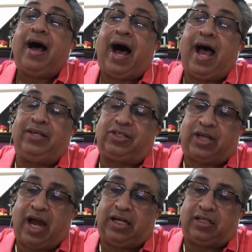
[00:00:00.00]
I
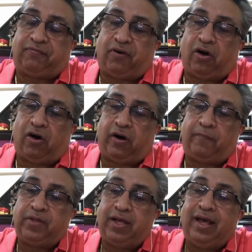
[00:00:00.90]
stands for
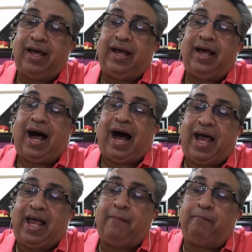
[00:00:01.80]

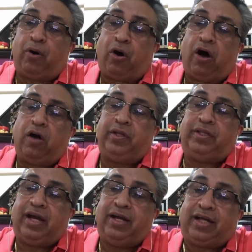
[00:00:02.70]
I am born with
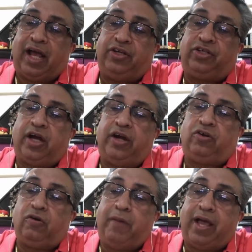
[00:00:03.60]
the intention
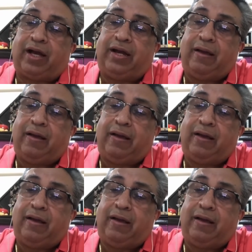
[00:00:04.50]
to make an